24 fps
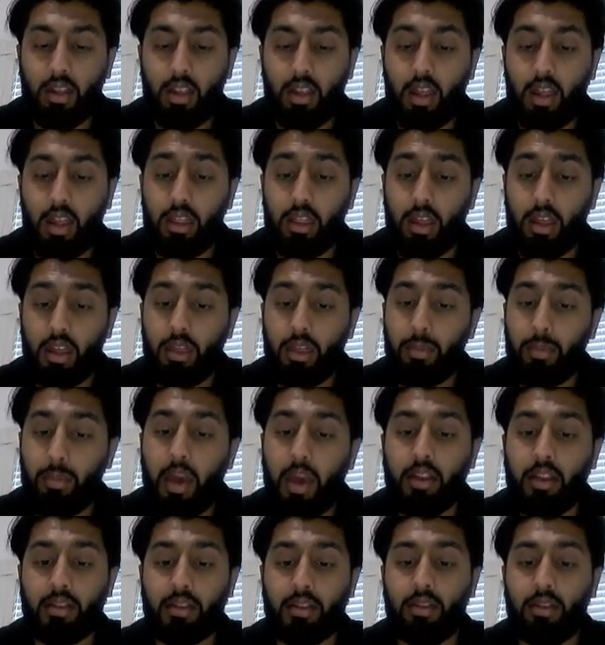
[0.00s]
and then the
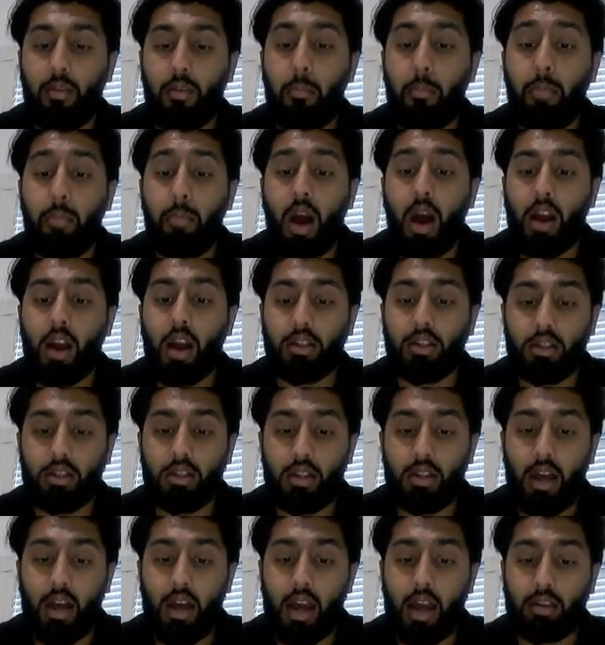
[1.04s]
penicillin binds to
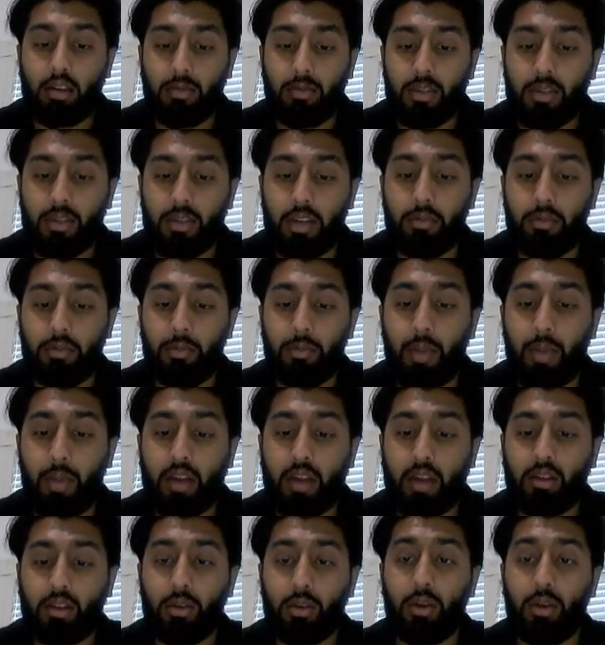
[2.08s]
the active site of the
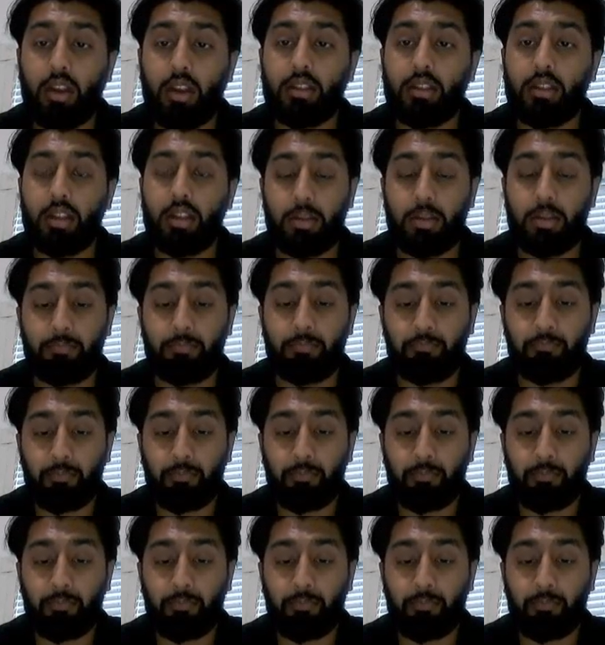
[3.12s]
bacterial enzyme.